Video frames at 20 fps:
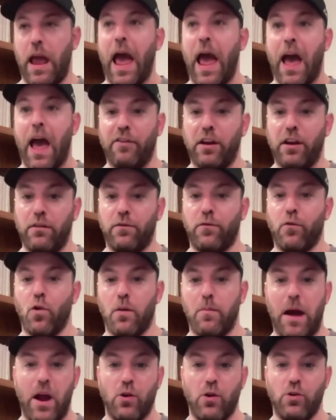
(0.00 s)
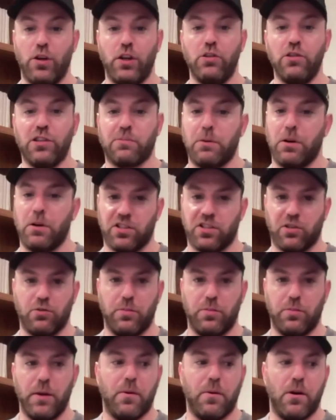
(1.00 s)
have it for my own use, but also
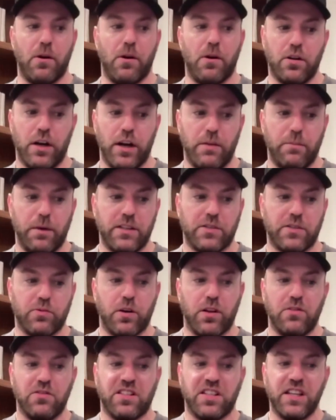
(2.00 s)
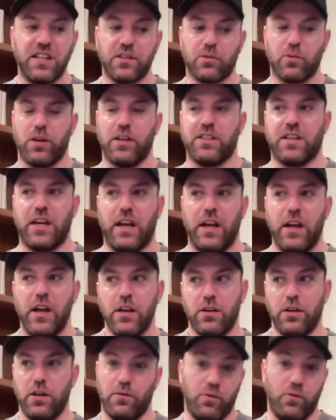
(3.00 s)
to be a partner in it. But it's one of those things where it's like,
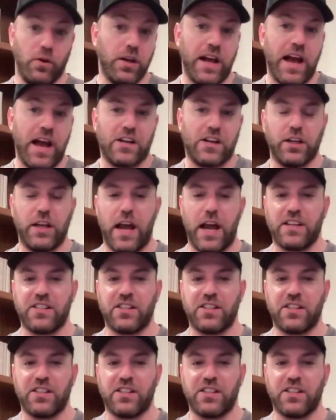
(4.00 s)
dude, if we could actually